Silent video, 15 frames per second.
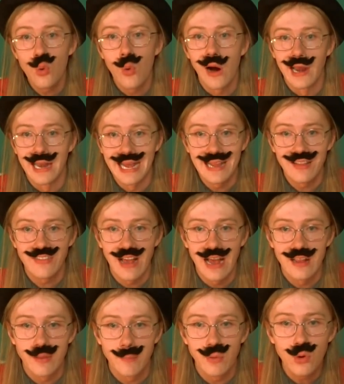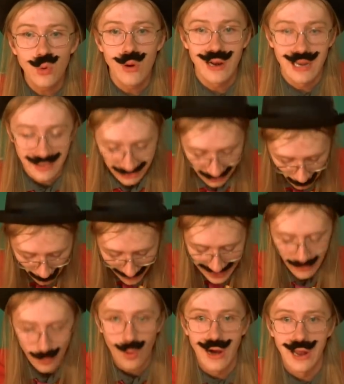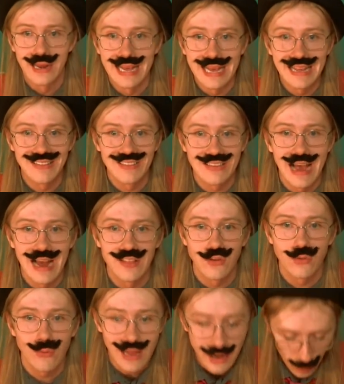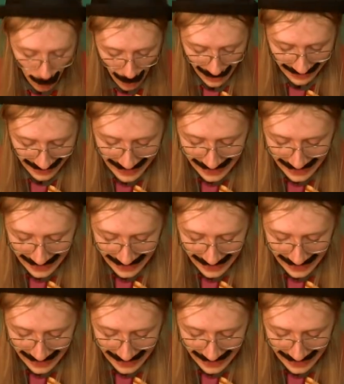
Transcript: one. Inside the blue one is the red one. Inside the red one